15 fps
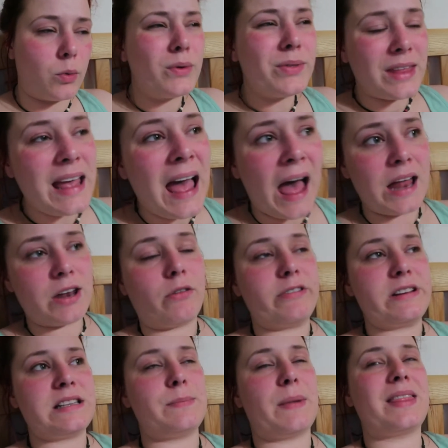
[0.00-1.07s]
Well, they had,
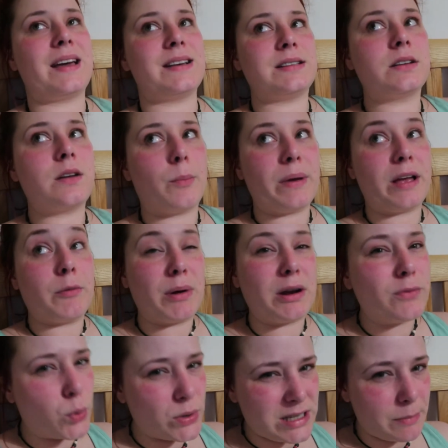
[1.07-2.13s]
obviously, my thighs had got bigger, but
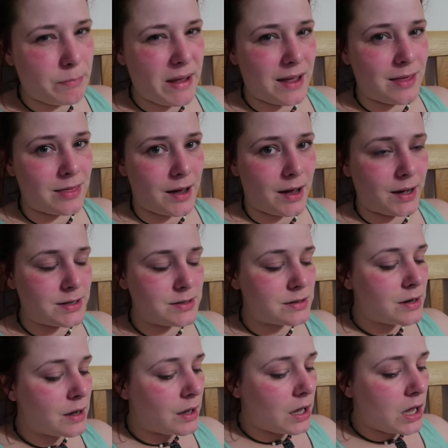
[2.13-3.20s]
I've always had big thighs.
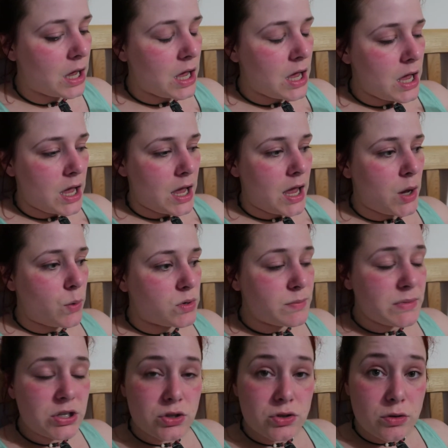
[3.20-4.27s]
It was
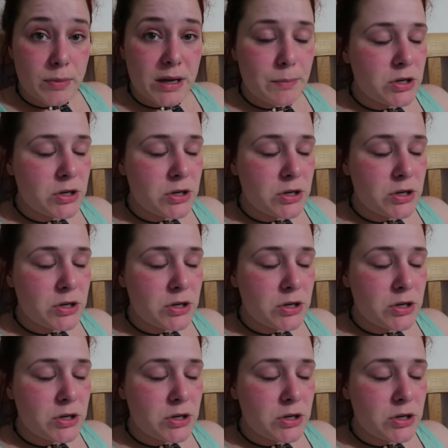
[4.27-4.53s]
my stomach.